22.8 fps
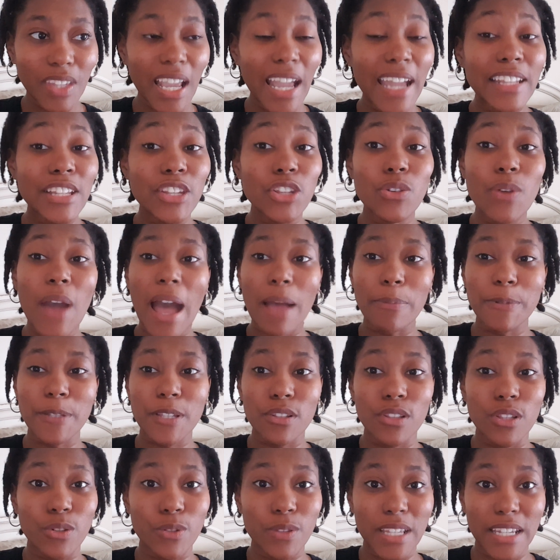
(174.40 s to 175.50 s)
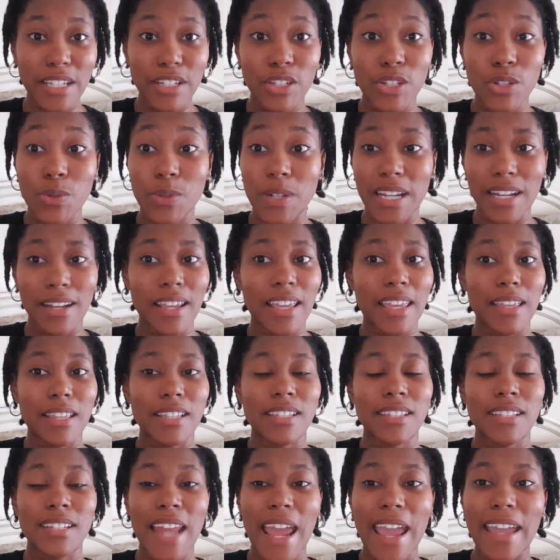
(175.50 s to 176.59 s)
you absolutely do need to
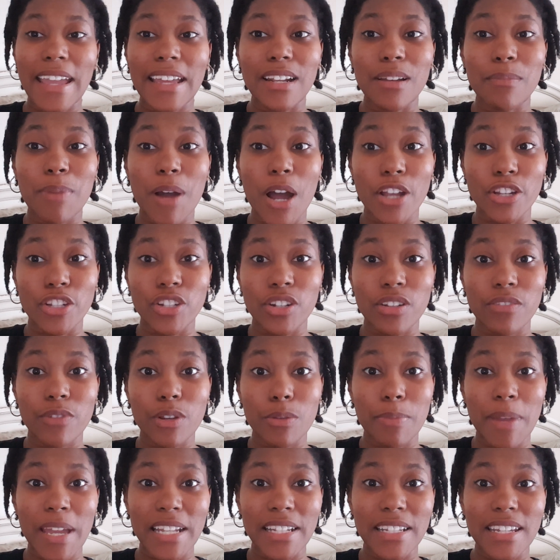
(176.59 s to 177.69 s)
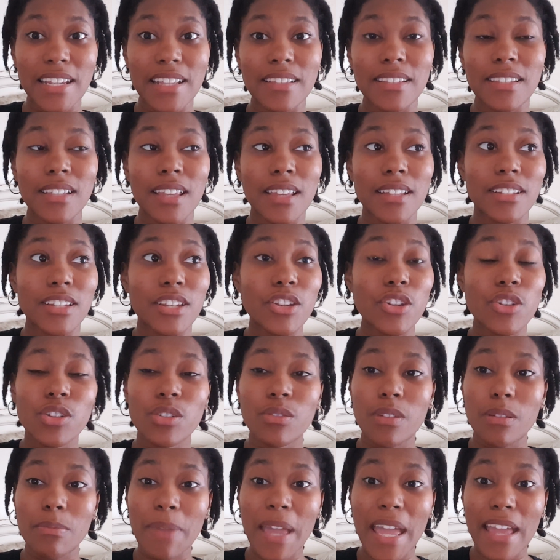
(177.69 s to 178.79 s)
stay in a posture of repentance. Continue
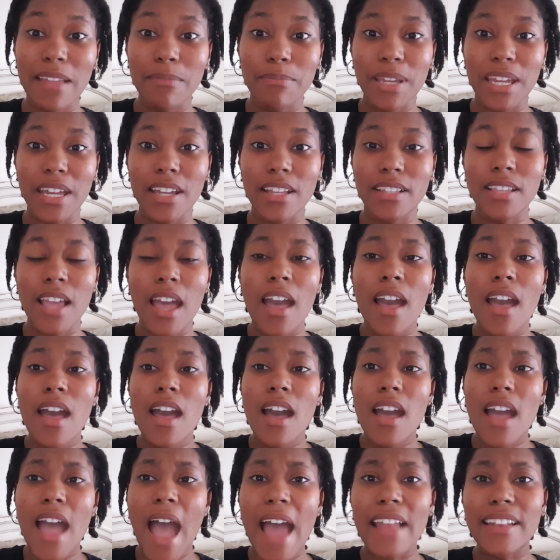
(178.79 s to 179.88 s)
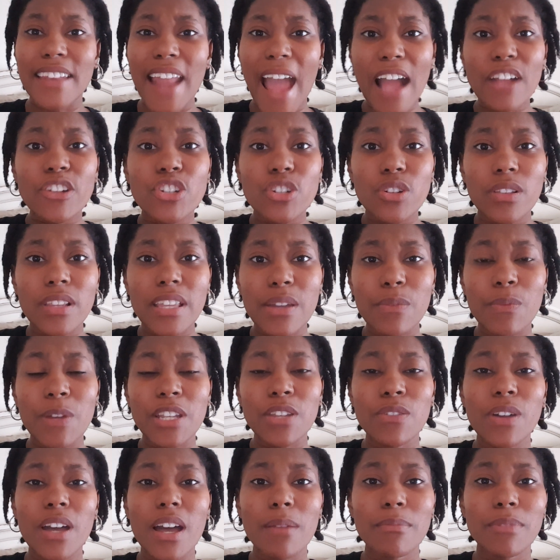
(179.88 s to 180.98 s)
to repent, because naturally,
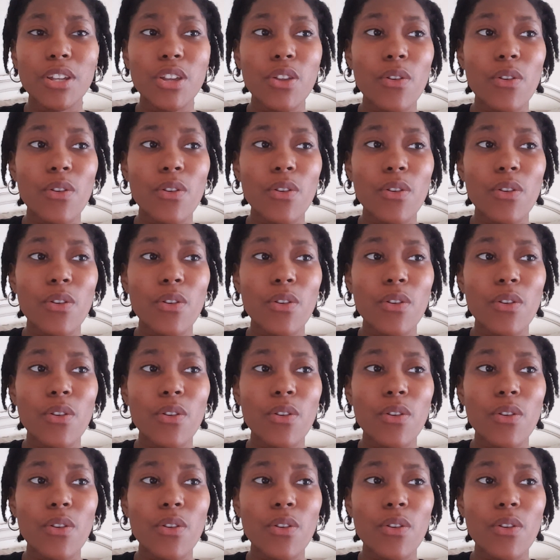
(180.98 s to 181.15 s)
when you come to